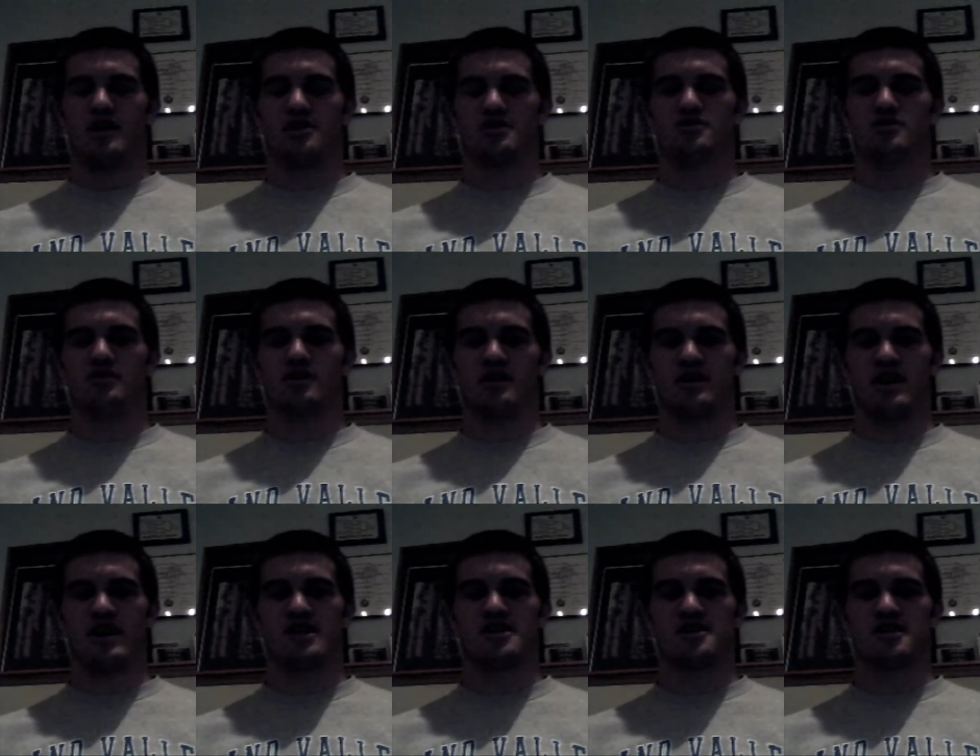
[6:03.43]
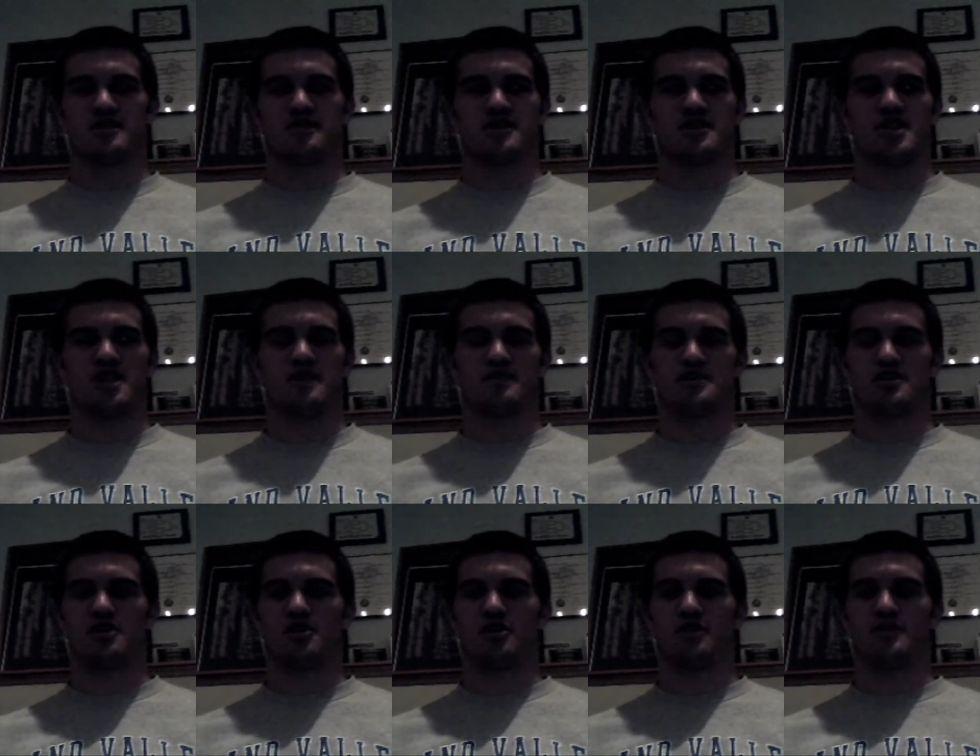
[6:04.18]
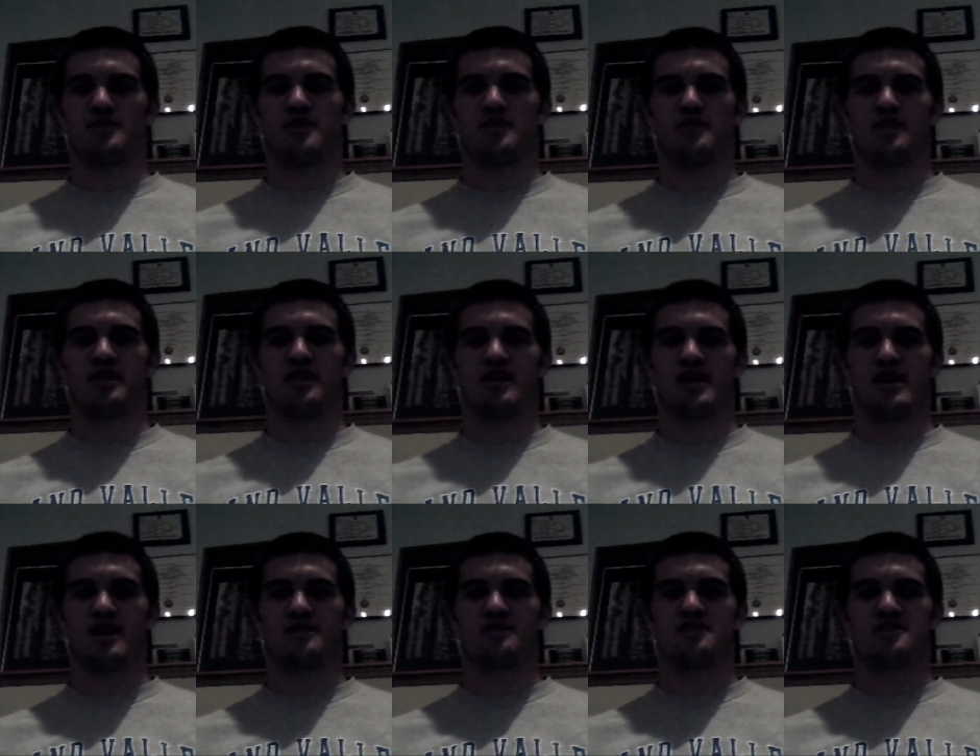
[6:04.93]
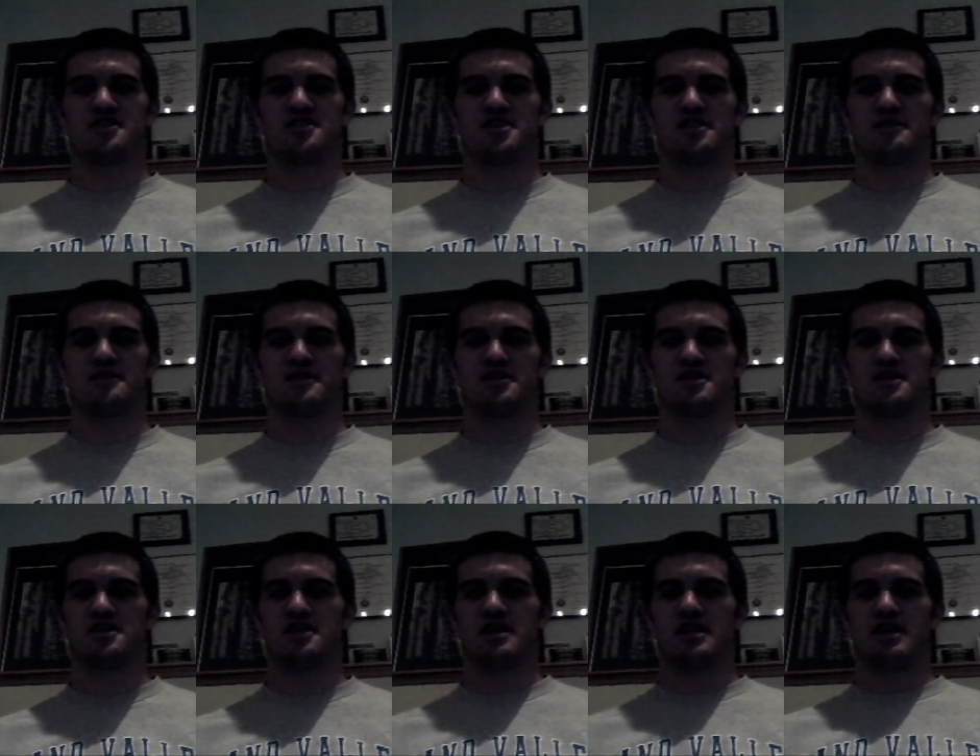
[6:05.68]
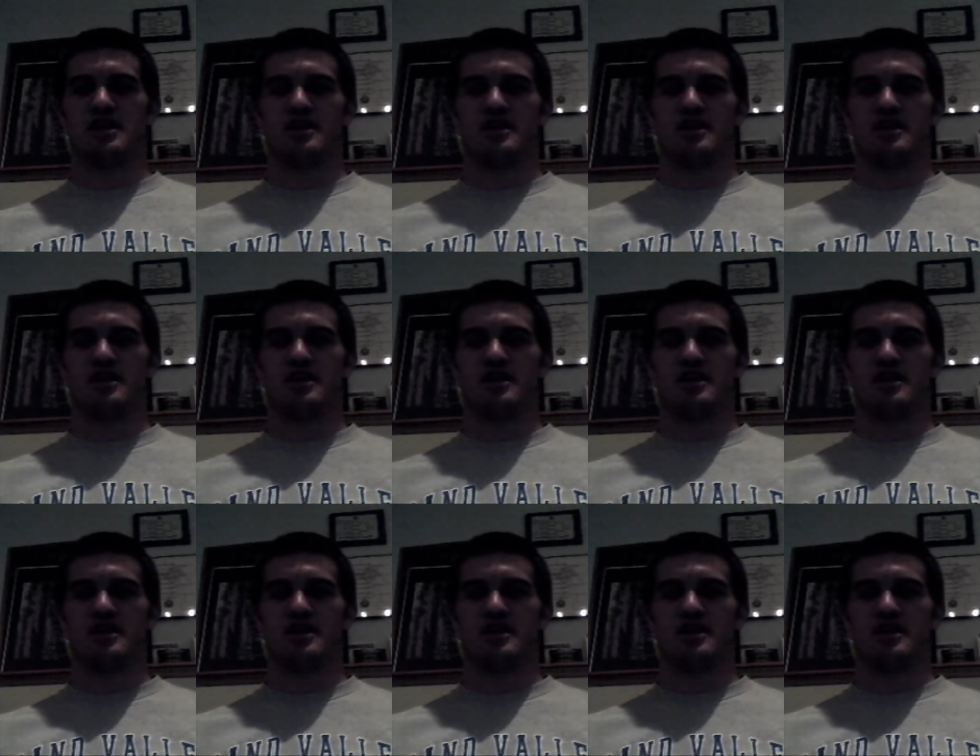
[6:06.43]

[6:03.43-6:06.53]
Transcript: He drew a lot of double teams and he opened up a lot of receivers.